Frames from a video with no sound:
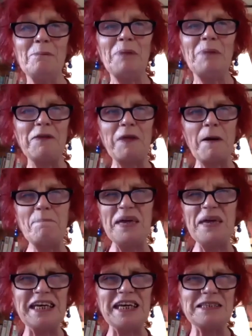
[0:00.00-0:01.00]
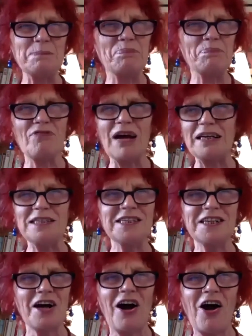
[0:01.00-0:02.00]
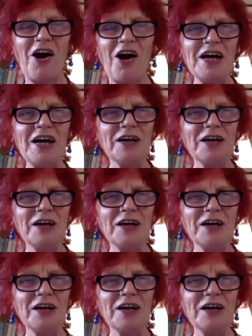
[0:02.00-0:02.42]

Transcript: by the biggest, brightest car,